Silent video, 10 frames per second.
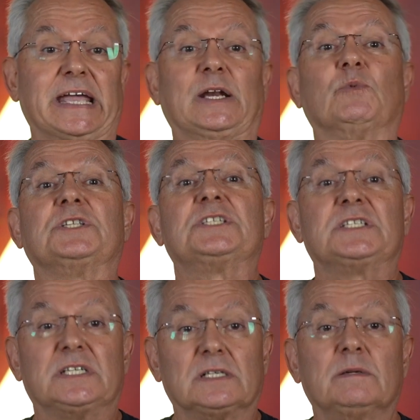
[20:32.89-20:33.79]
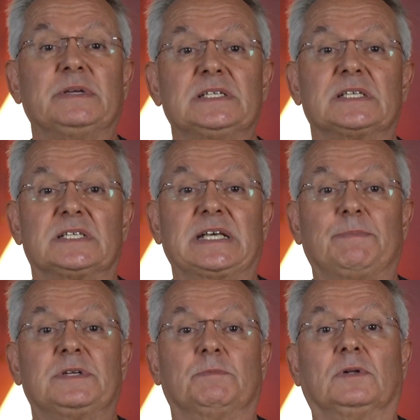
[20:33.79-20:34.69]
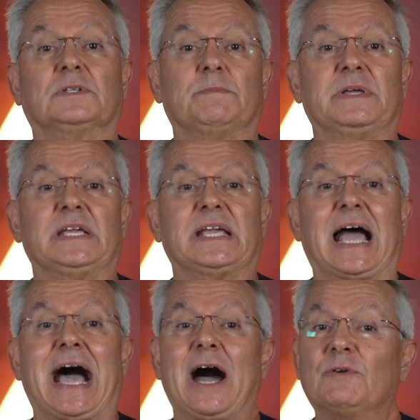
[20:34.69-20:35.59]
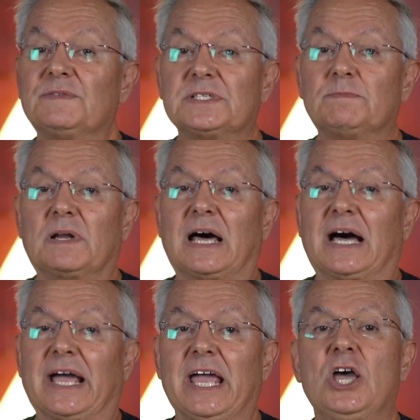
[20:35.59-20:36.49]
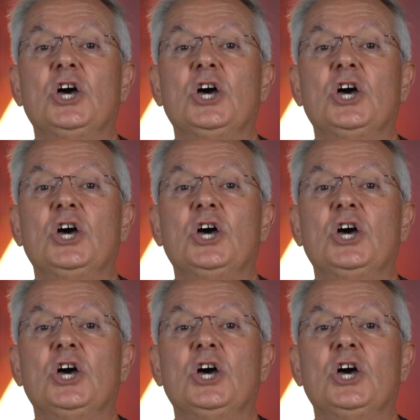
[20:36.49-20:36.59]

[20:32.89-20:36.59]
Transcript: it would still be susceptible to being out of supply